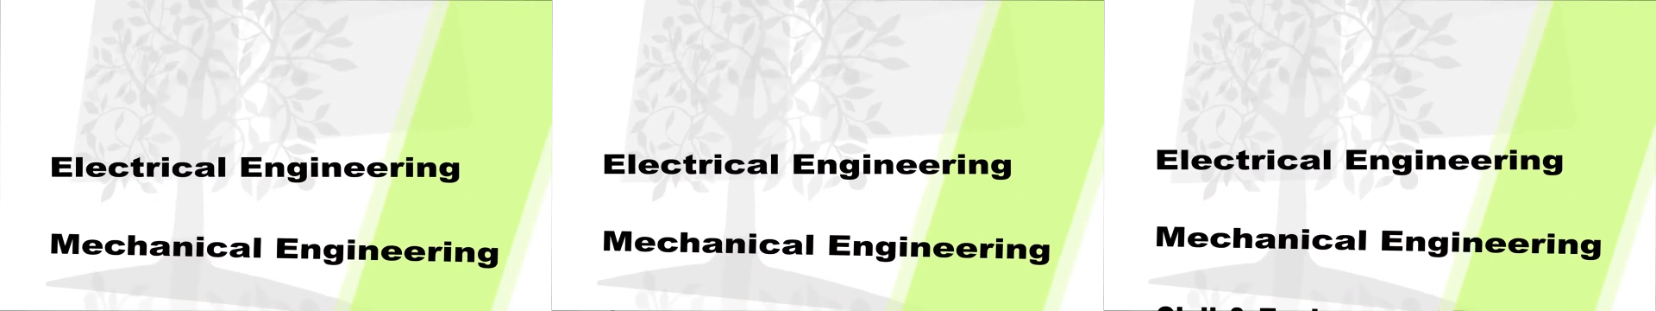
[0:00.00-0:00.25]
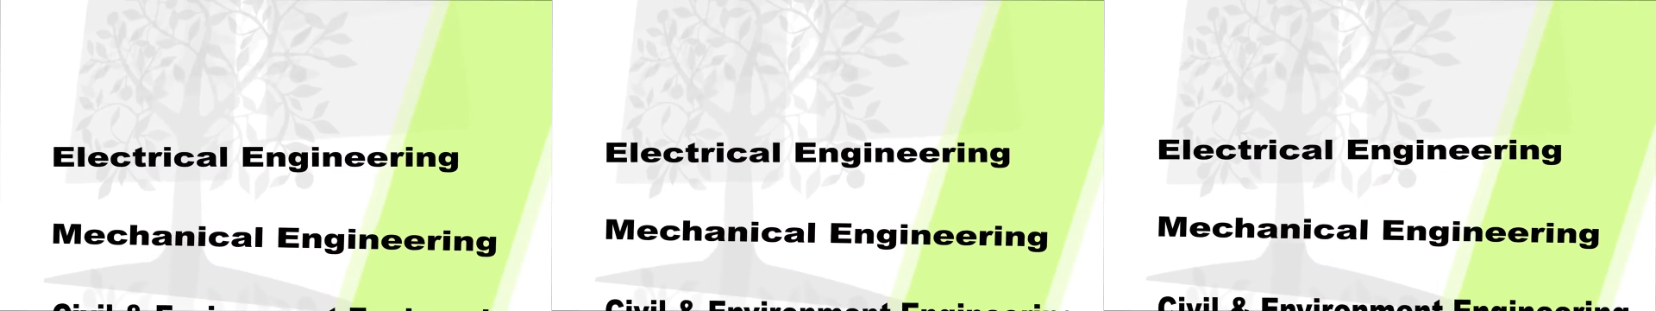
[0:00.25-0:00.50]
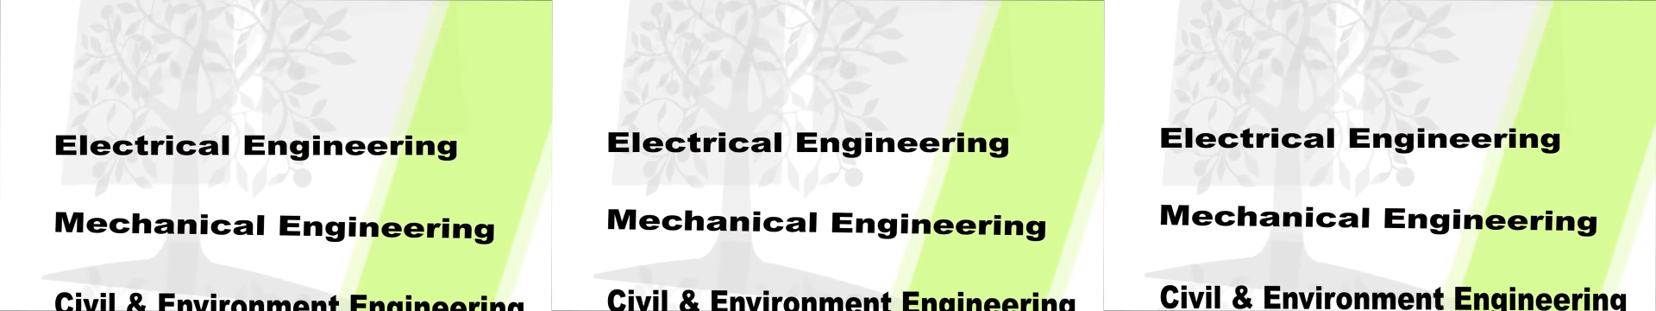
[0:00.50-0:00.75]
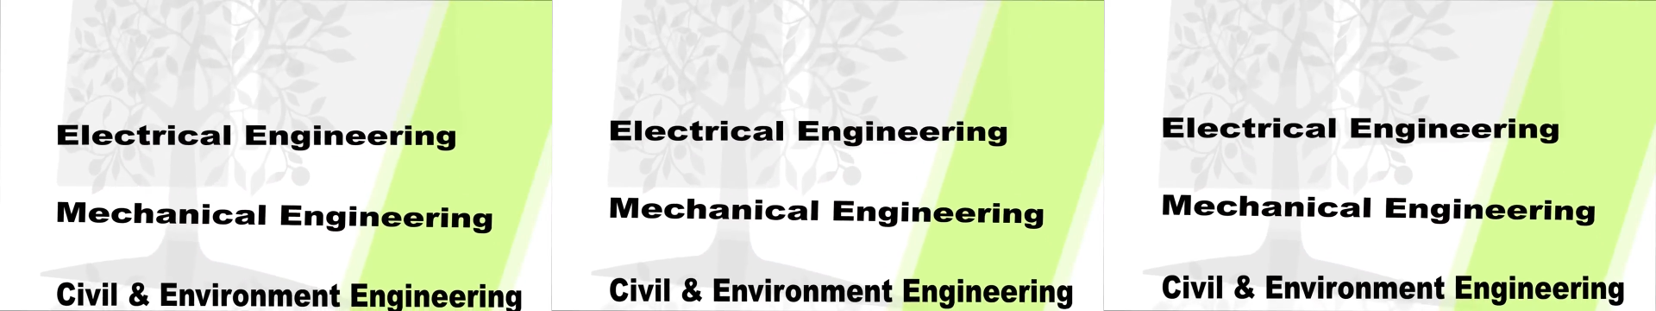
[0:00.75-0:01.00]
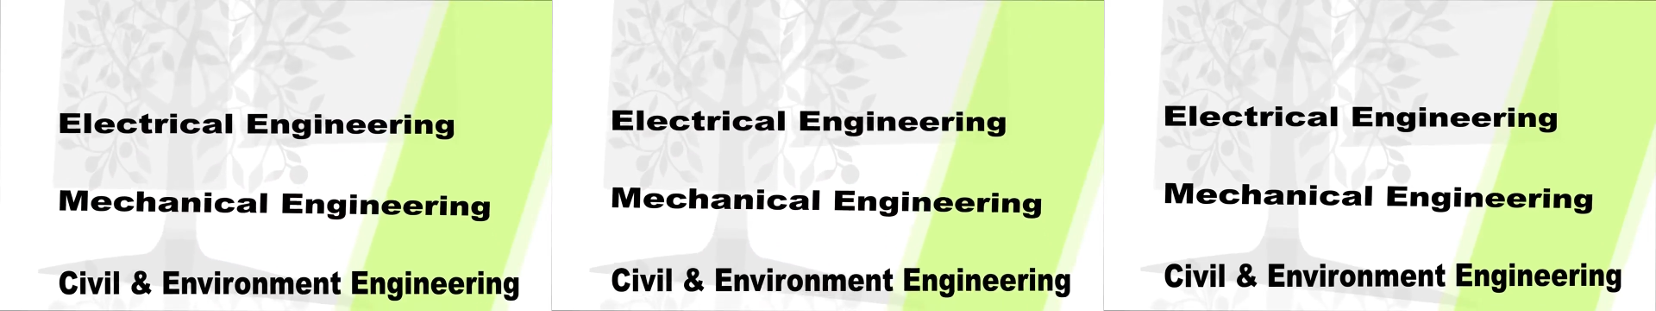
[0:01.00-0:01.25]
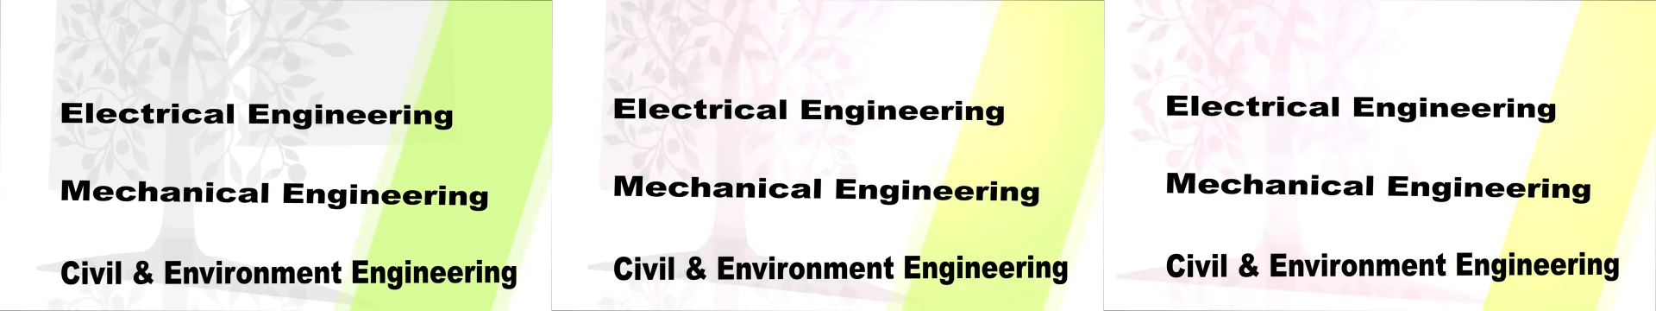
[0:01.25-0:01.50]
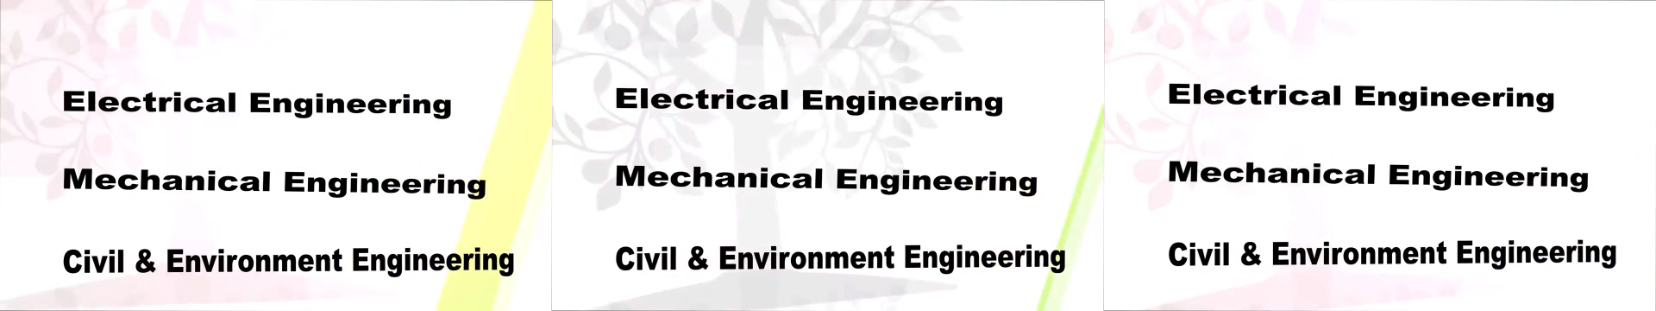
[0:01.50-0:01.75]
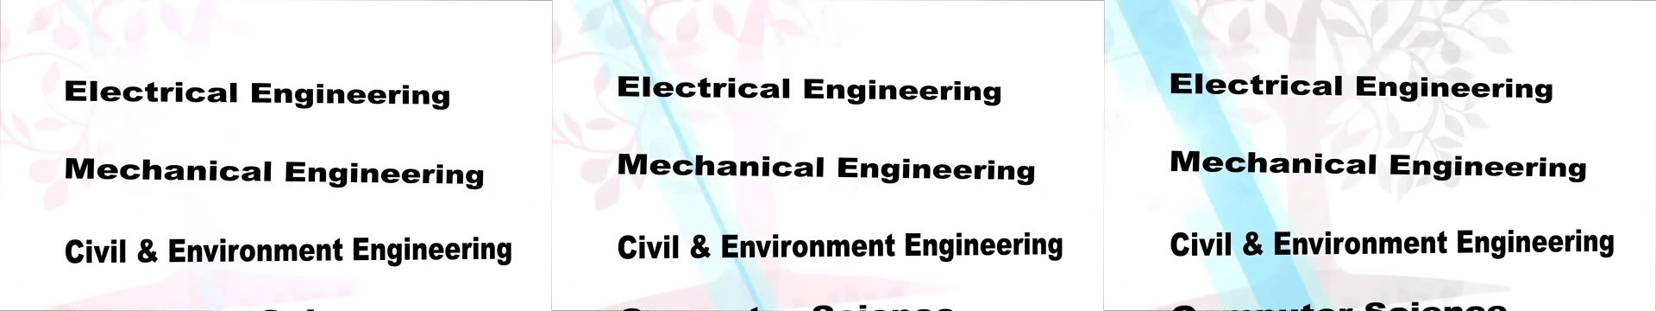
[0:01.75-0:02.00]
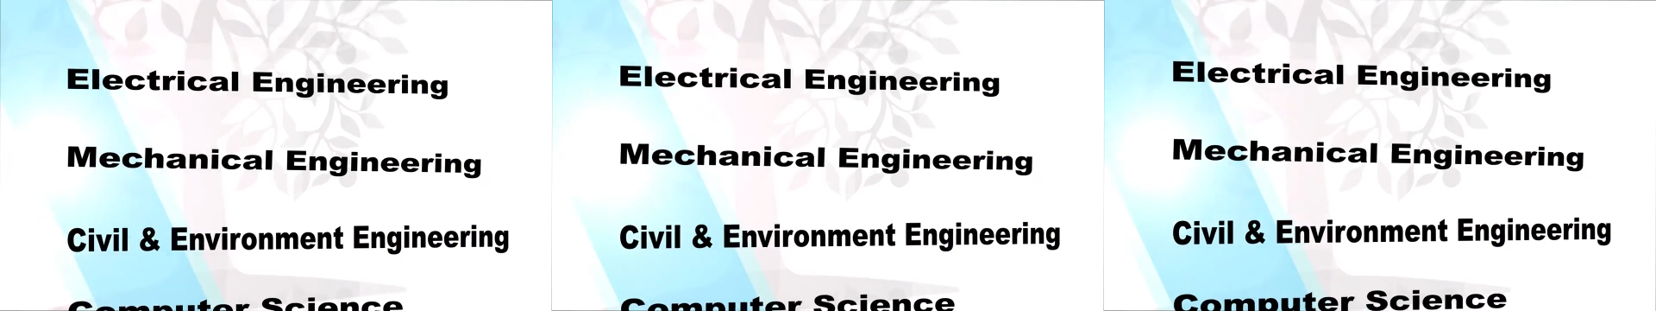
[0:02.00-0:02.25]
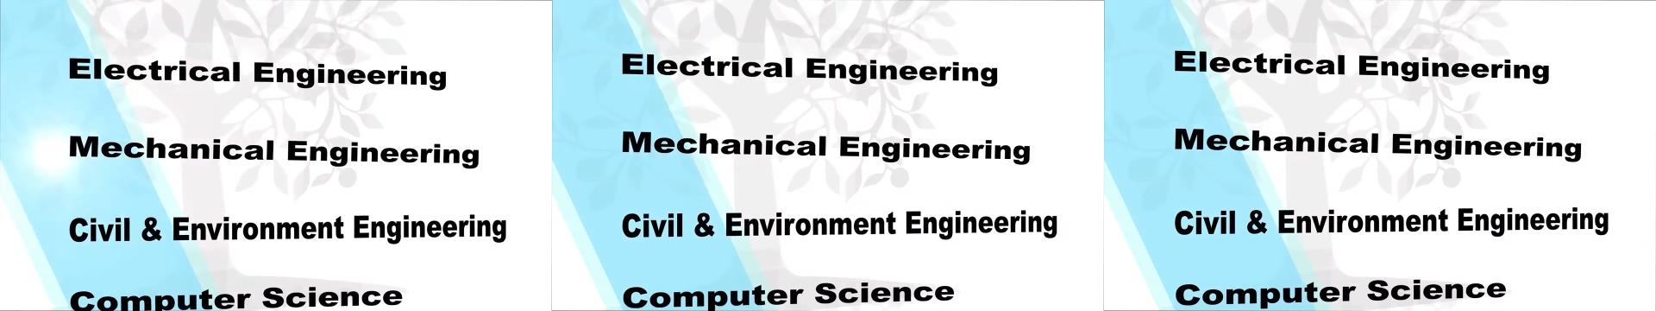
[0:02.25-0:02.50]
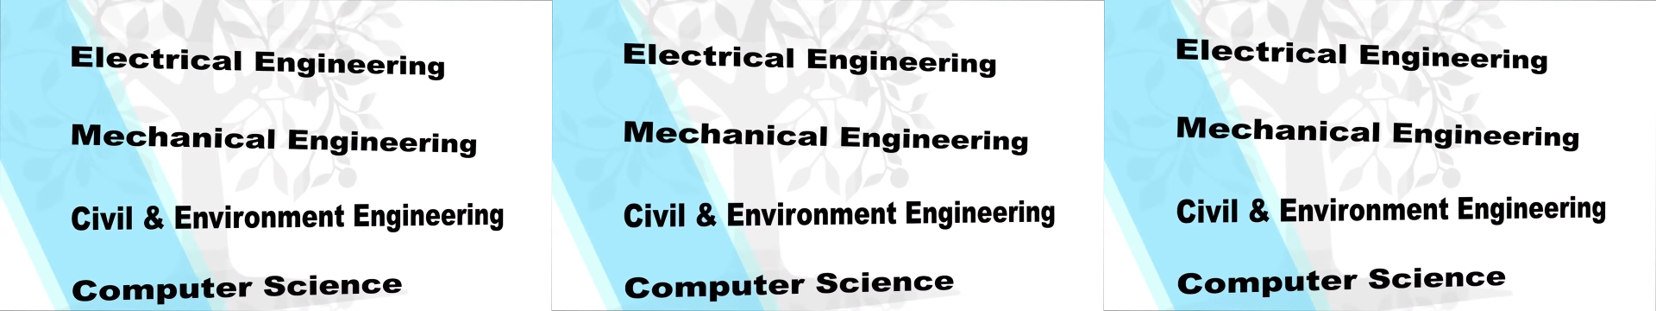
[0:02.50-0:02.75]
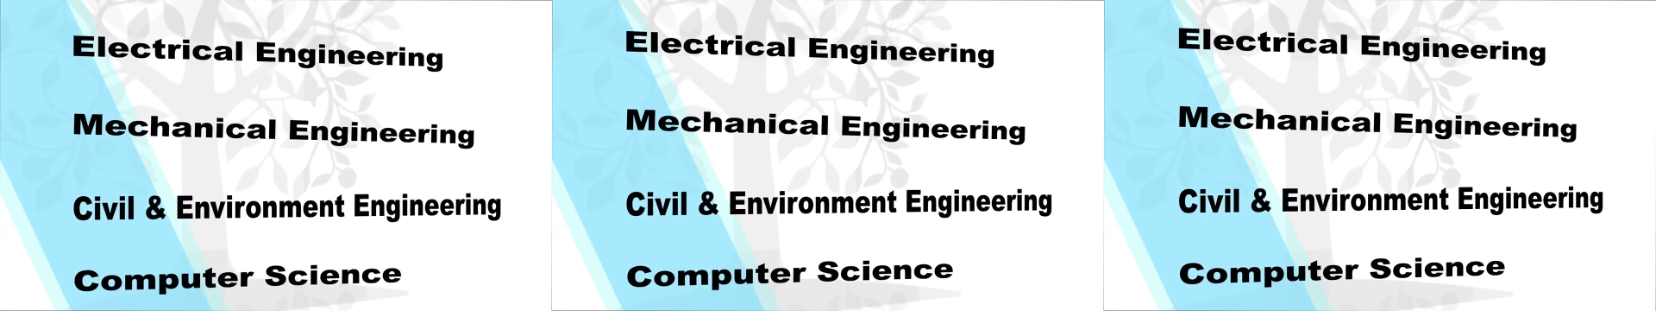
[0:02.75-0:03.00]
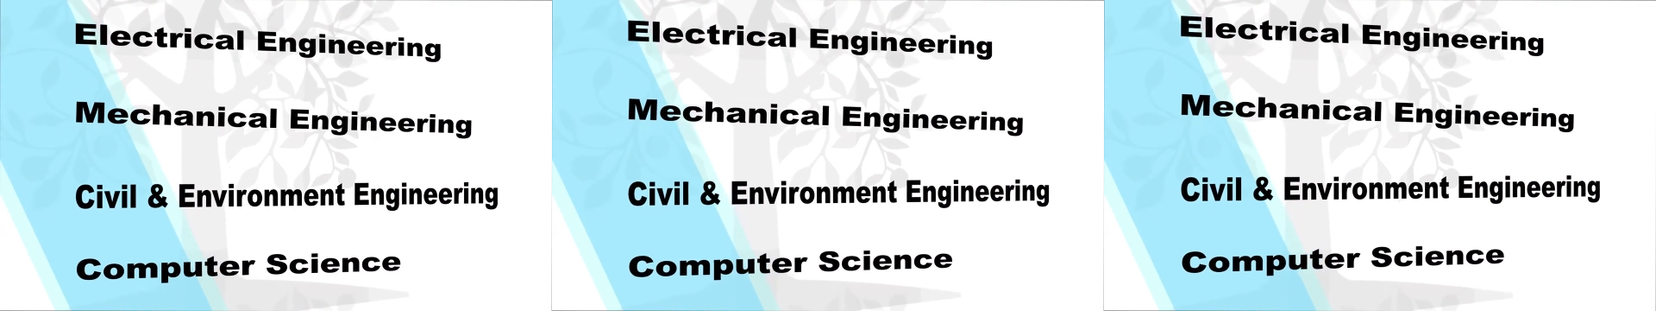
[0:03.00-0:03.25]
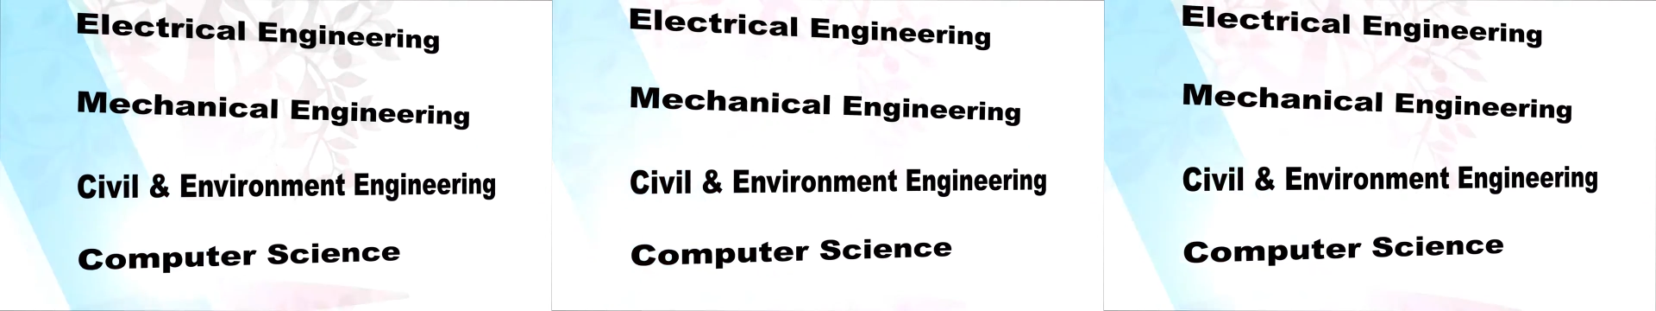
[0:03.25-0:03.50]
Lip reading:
No face is visible, so there are no lips to read.